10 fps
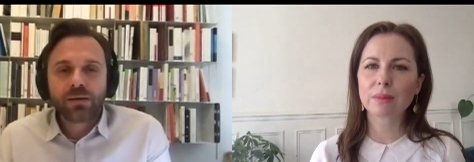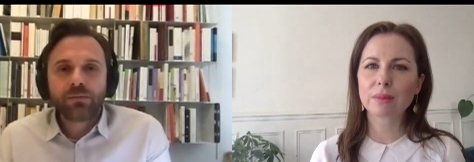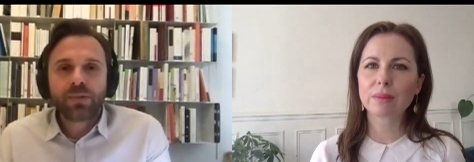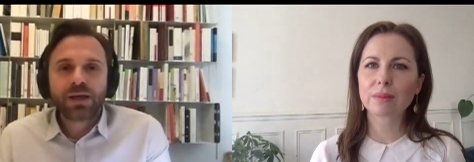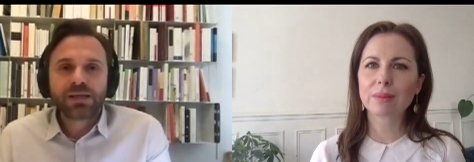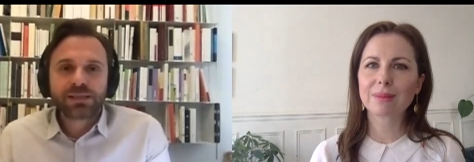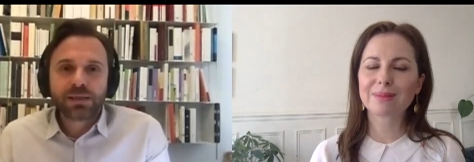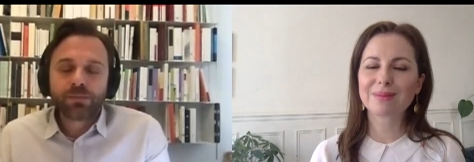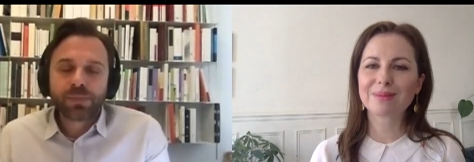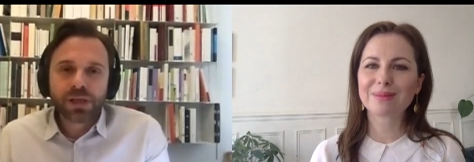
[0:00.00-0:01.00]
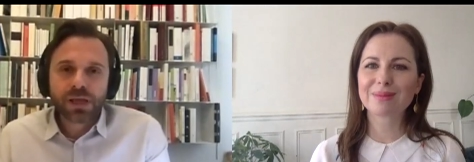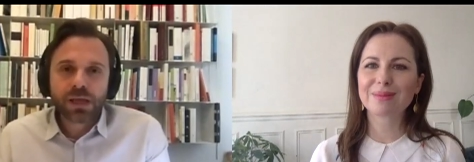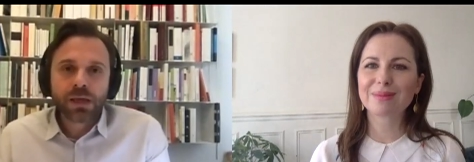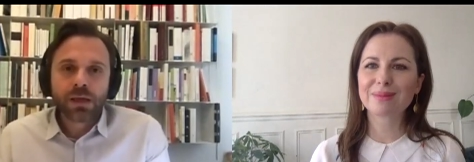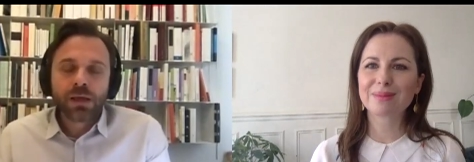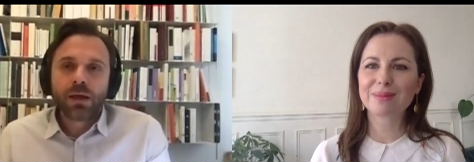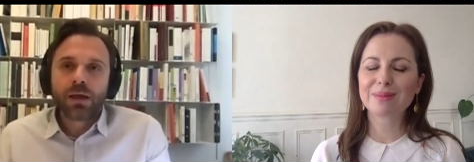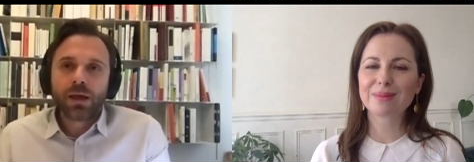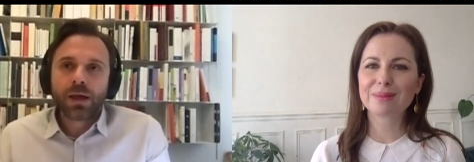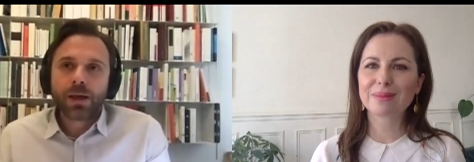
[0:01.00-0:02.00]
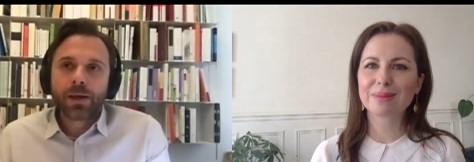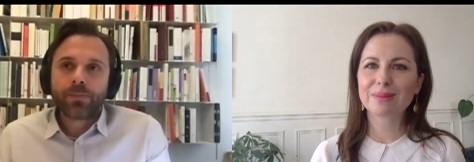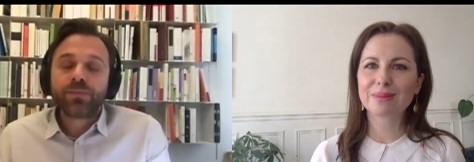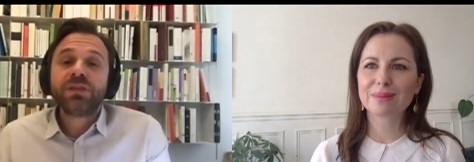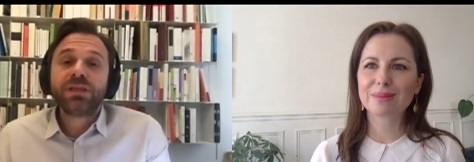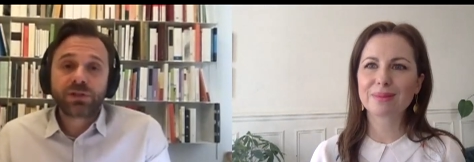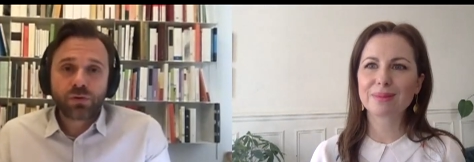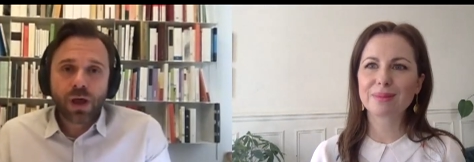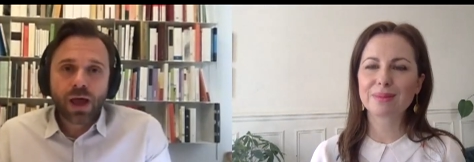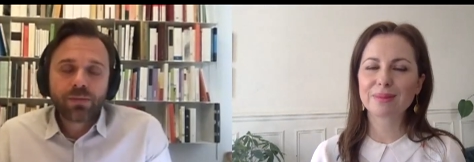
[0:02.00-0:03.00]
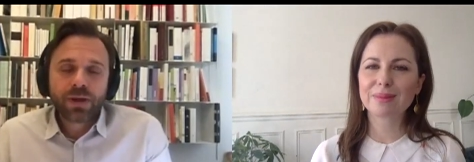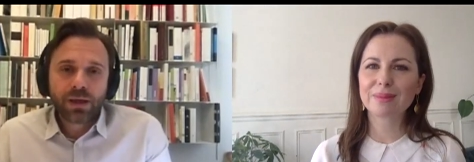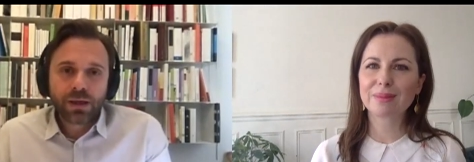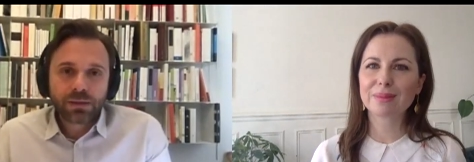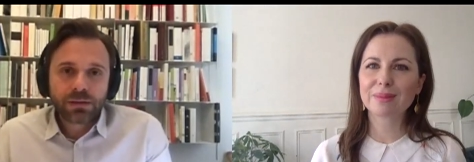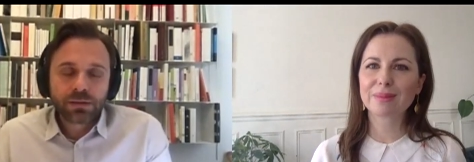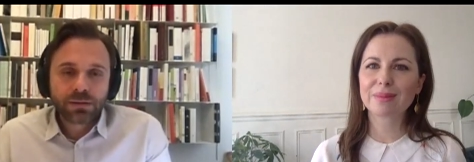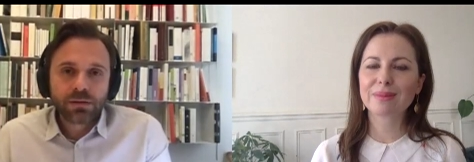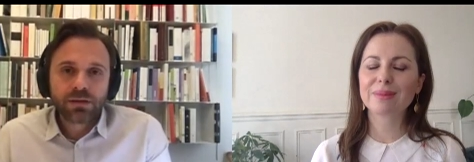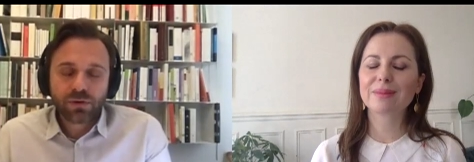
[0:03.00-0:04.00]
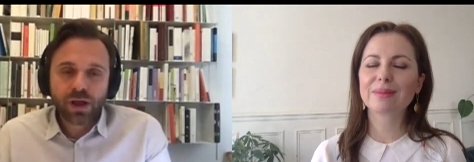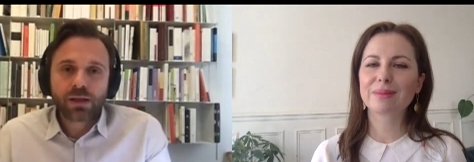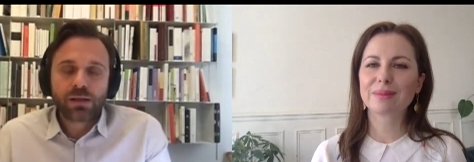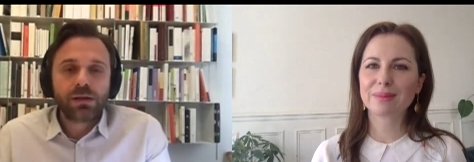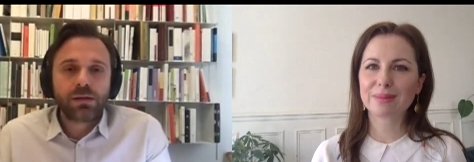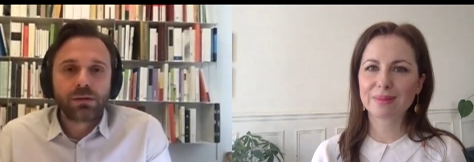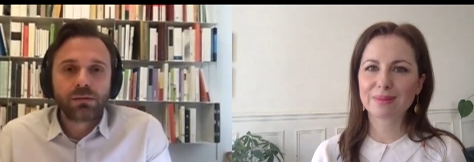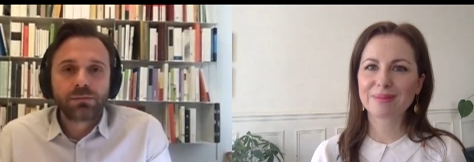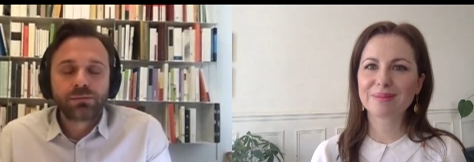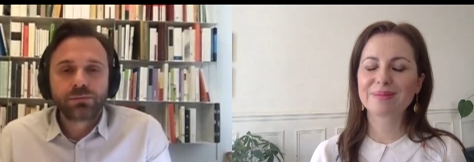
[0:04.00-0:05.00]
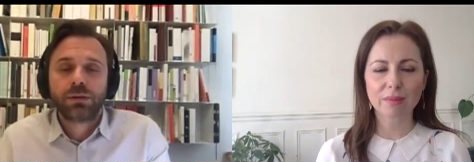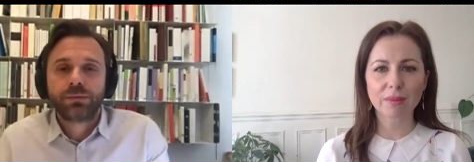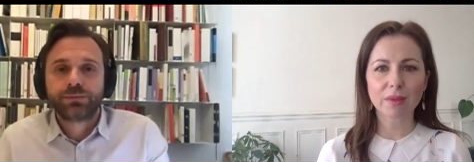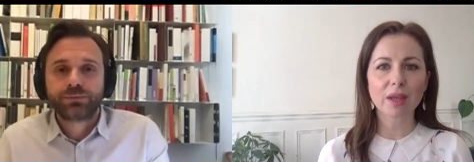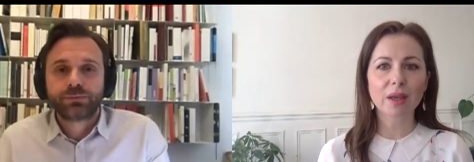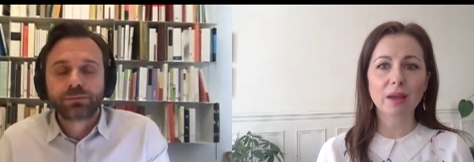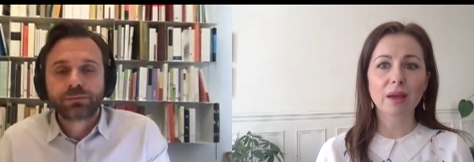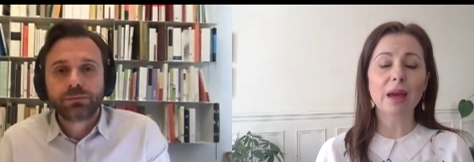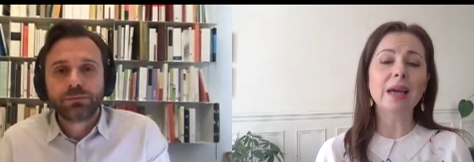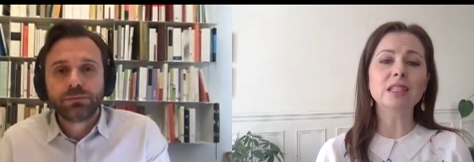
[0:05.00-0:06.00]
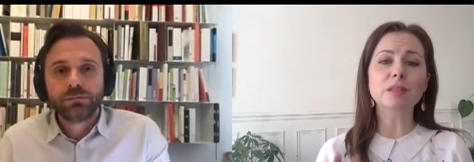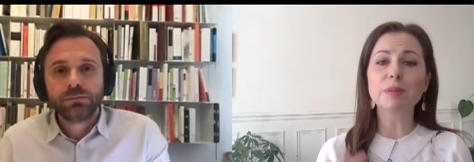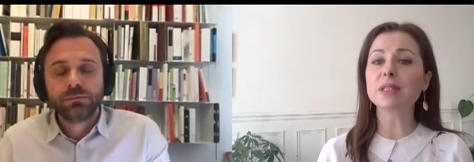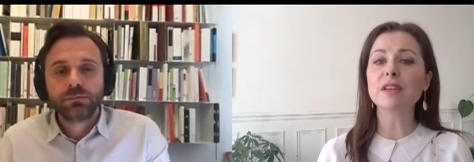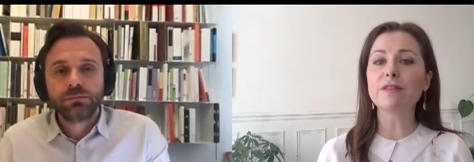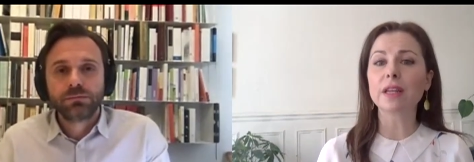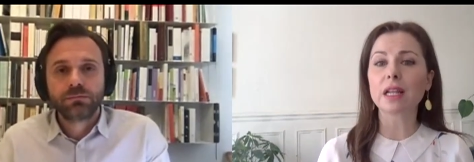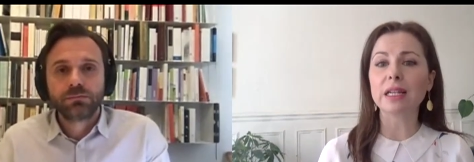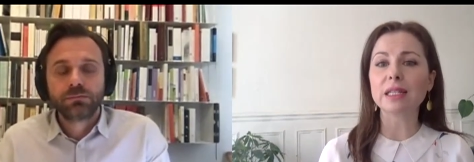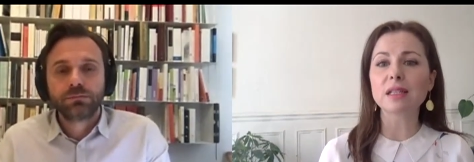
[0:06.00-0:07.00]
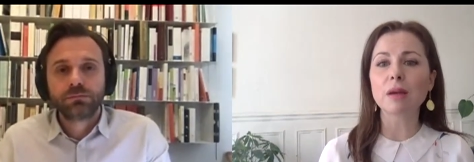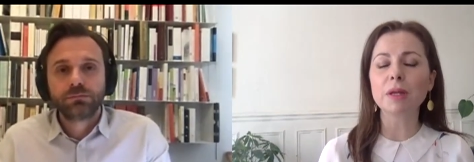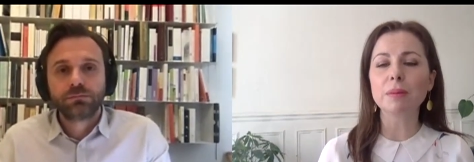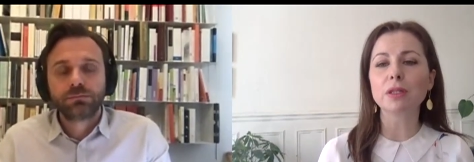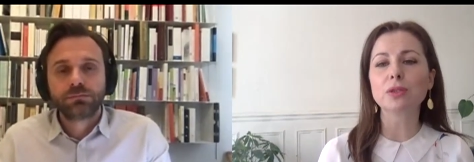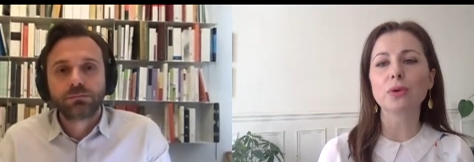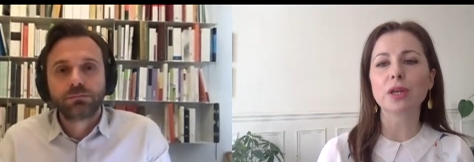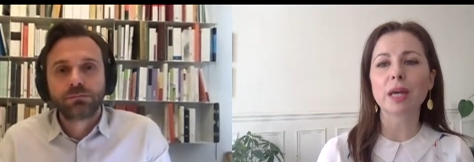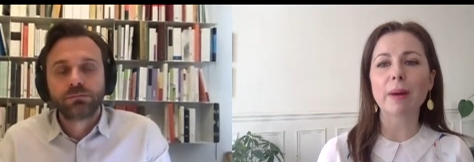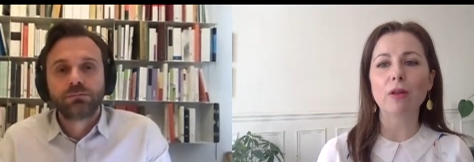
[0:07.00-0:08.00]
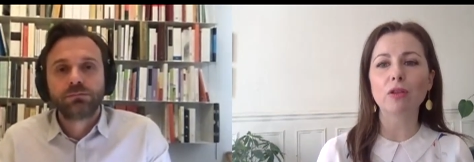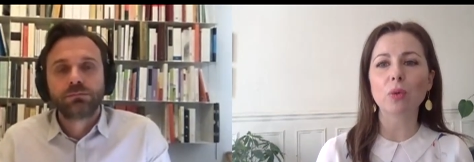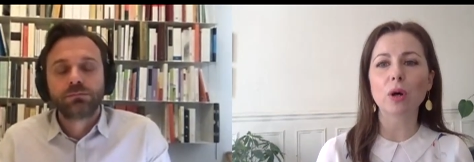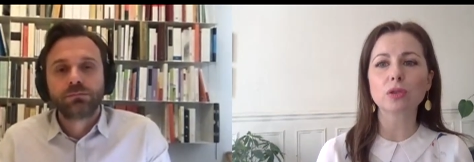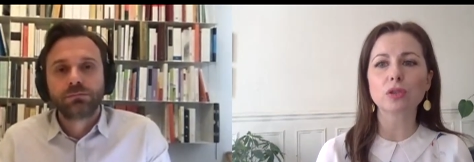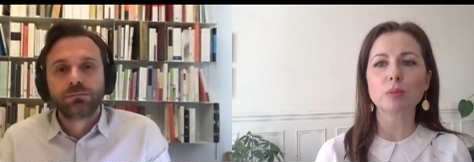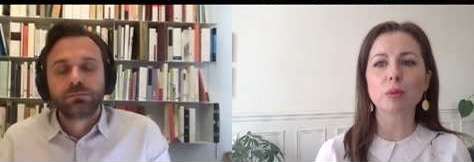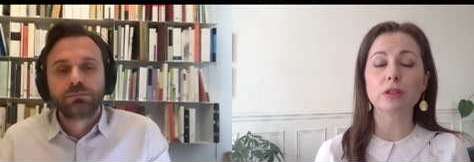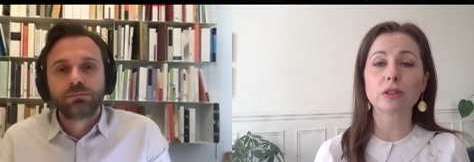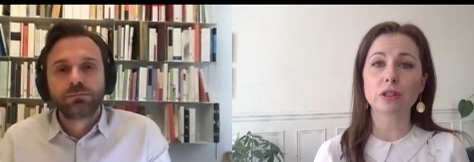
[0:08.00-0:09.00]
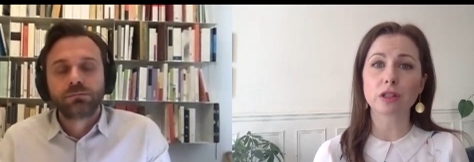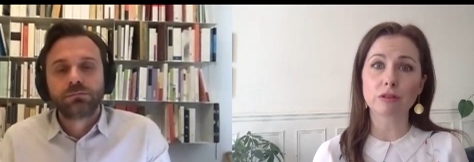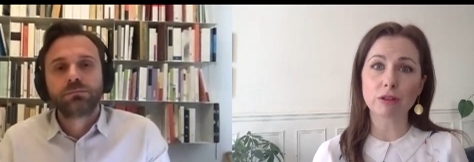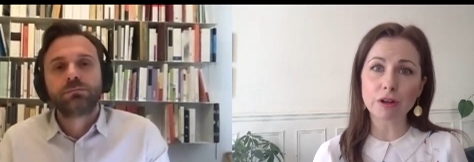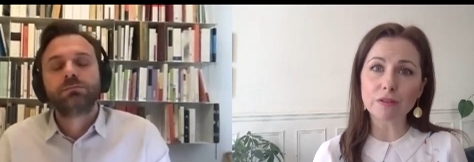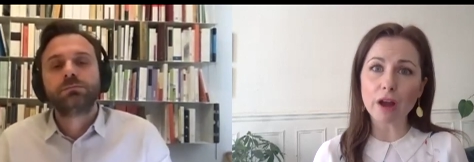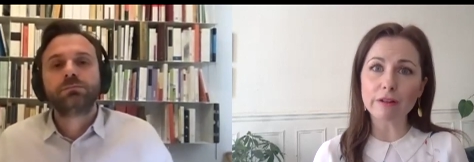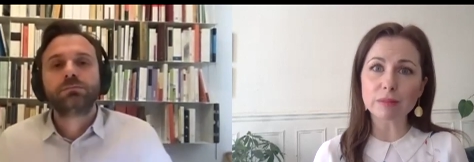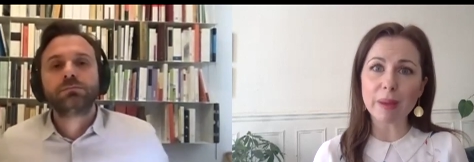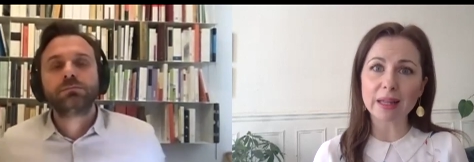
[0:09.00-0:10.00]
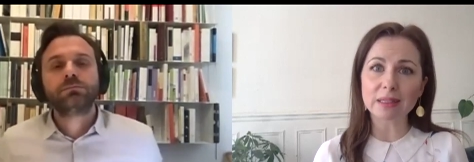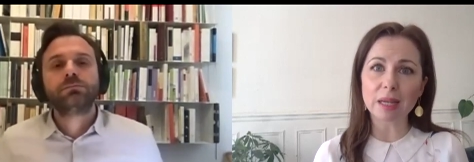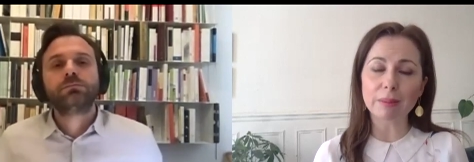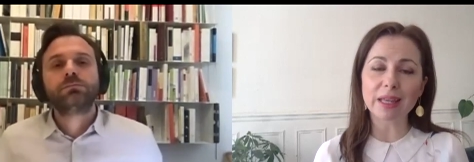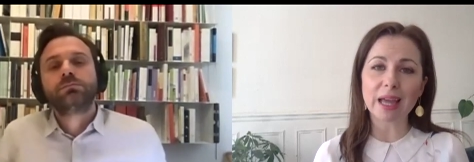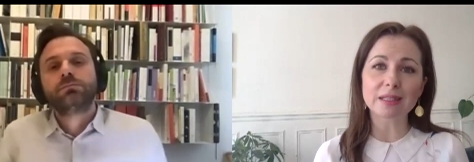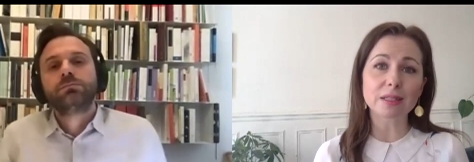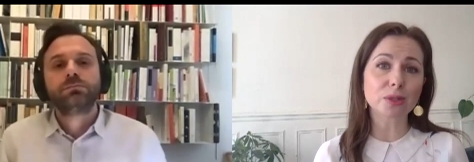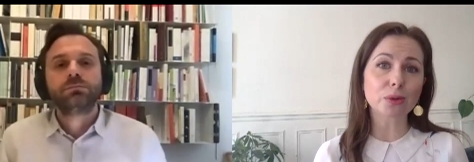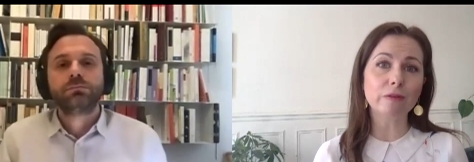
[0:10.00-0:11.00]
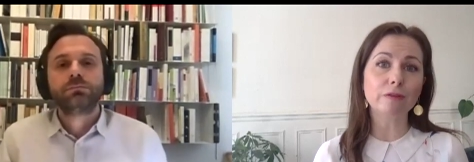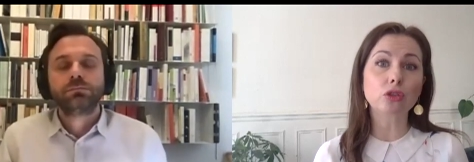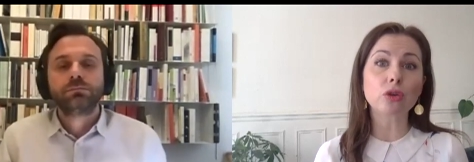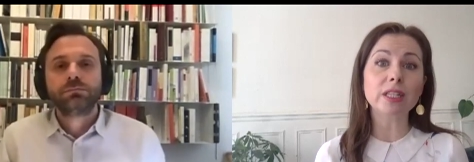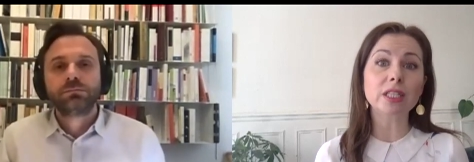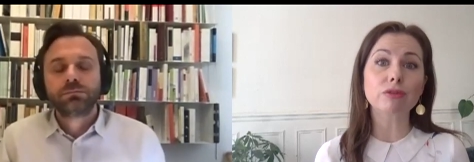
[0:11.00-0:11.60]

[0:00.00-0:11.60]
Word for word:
Speaker 1: by simply describing it directly.
Speaker 2: And specifically, some people are talking about the world's response to the coronavirus pandemic as a sort of dress